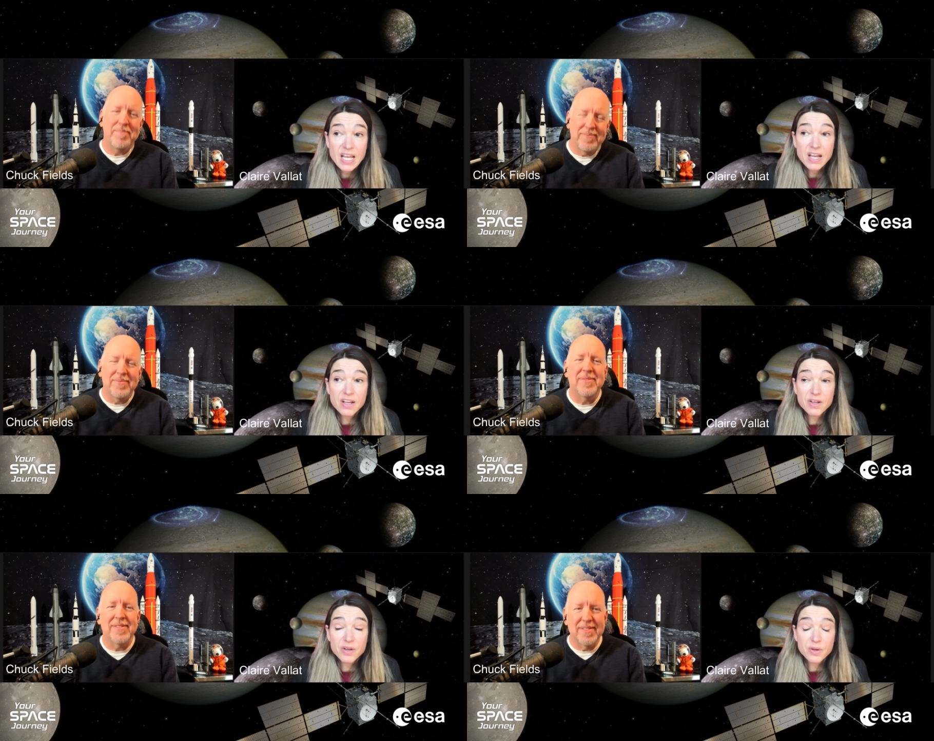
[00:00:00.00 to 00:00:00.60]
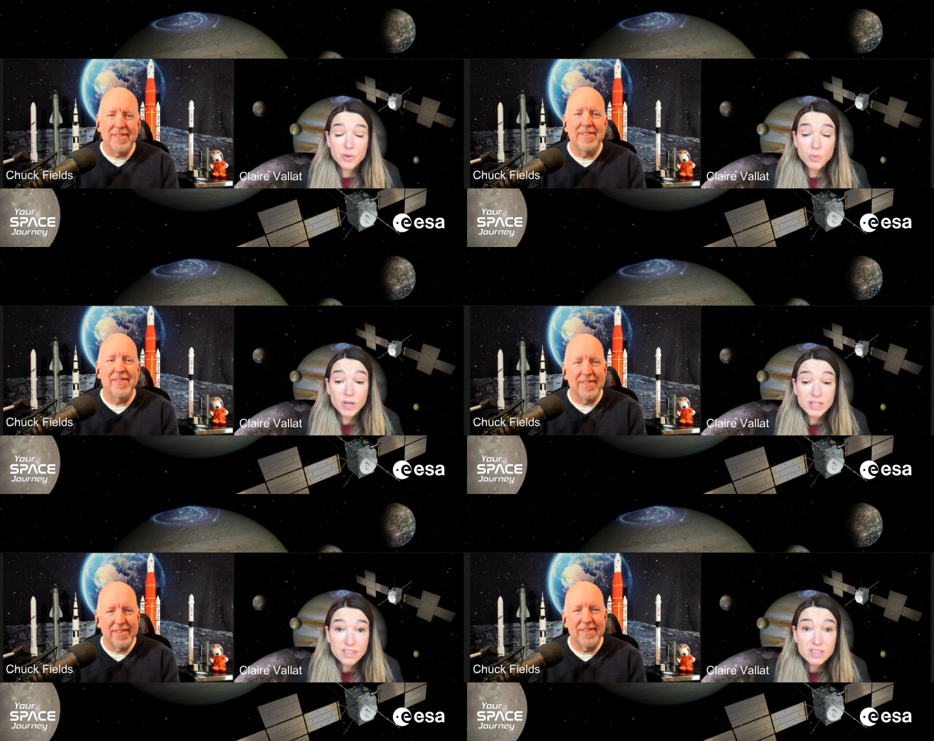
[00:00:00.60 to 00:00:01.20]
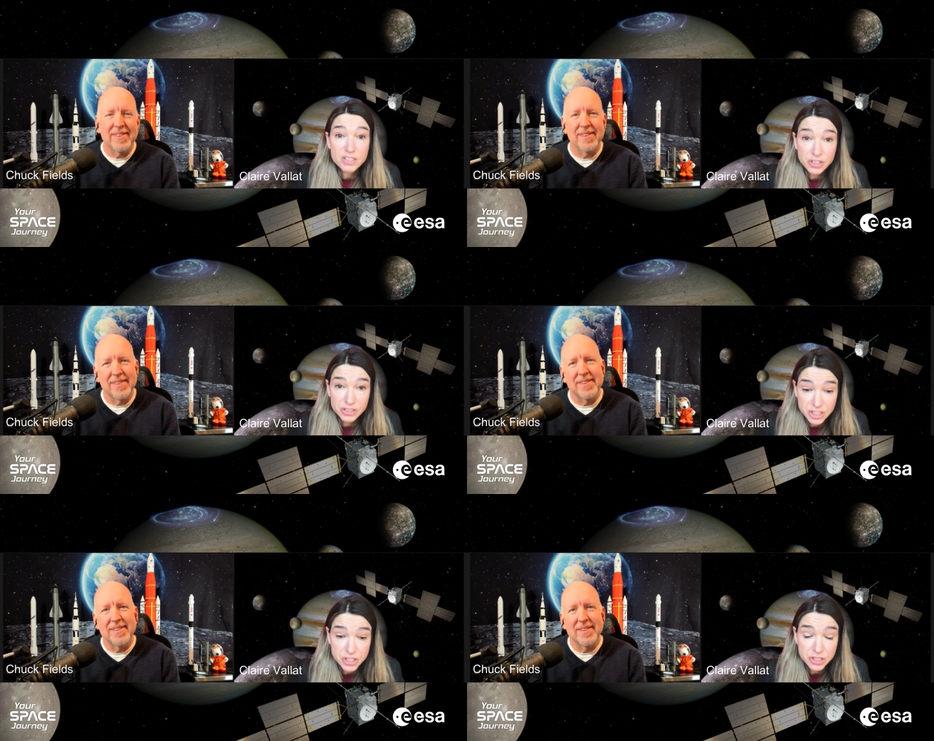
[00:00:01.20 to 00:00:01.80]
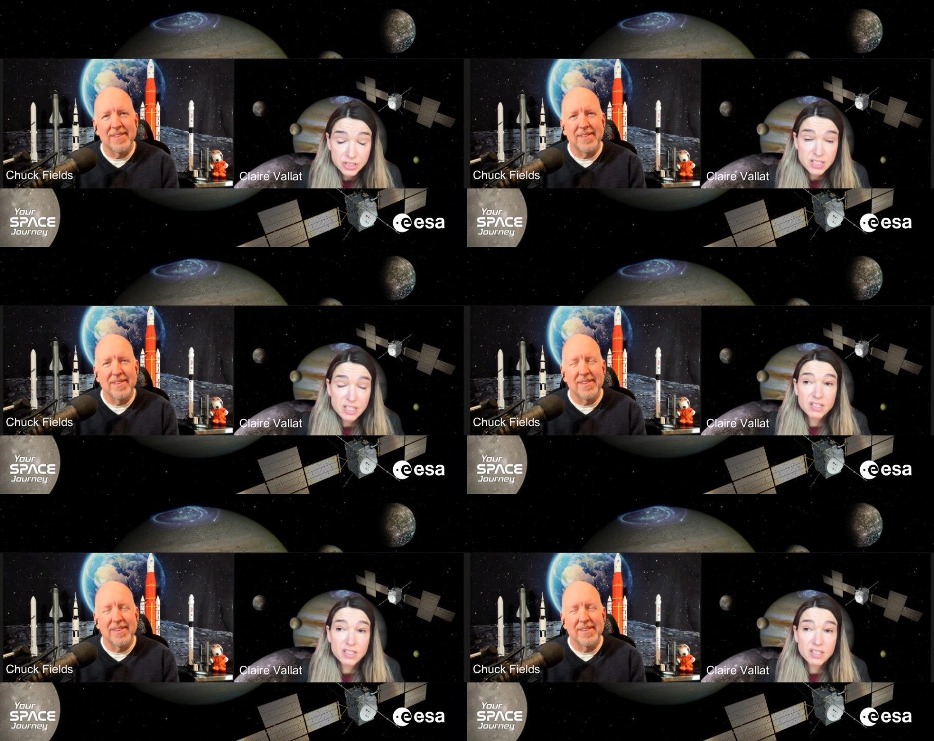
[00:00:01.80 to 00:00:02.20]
Speaker 1: what are the conditions